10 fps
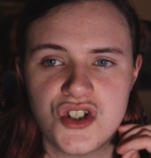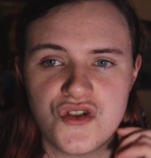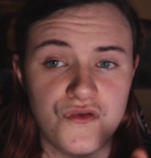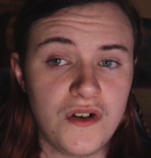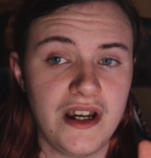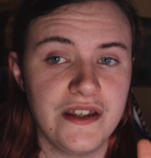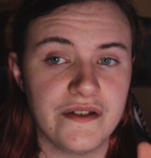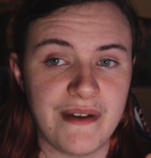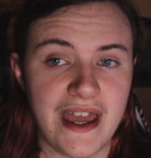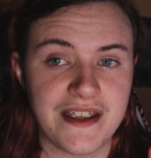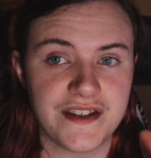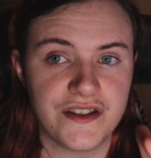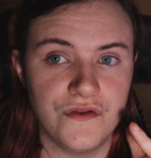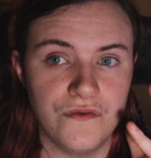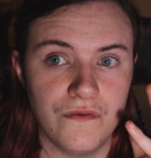Try your
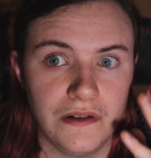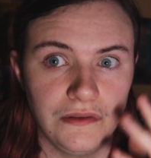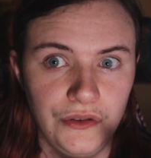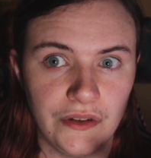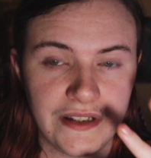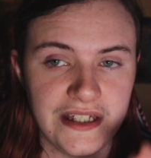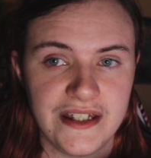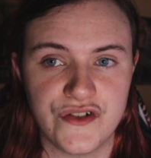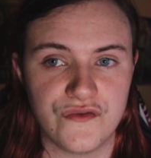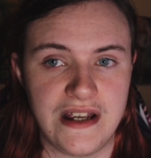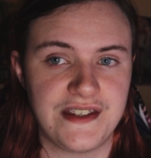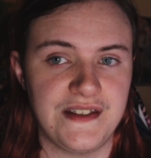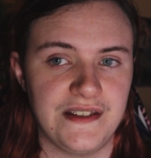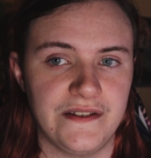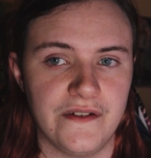best to look
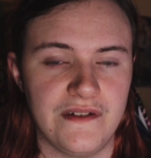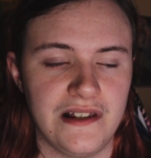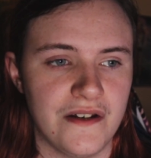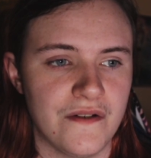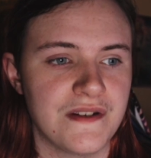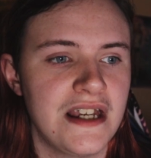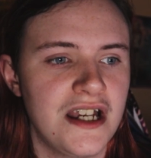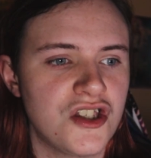interested in your videos.